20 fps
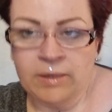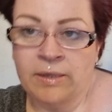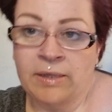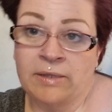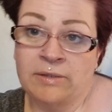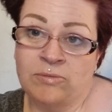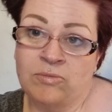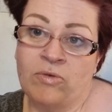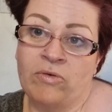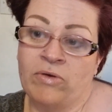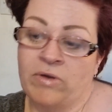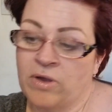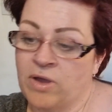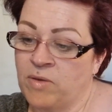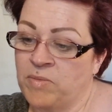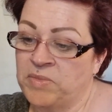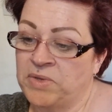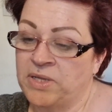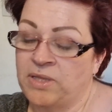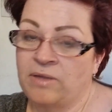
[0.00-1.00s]
That's Warren
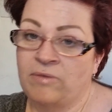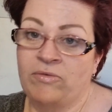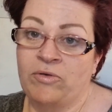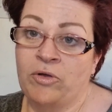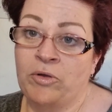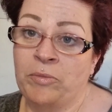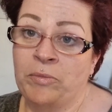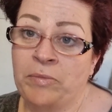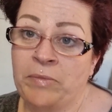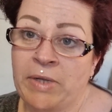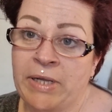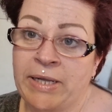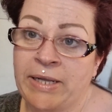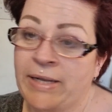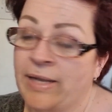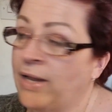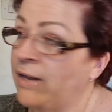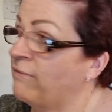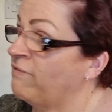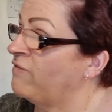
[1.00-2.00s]
coming in the room like an
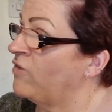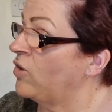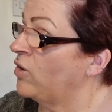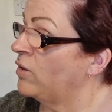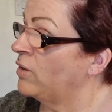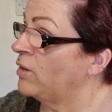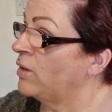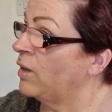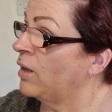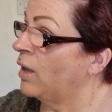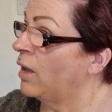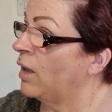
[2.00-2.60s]
elephant.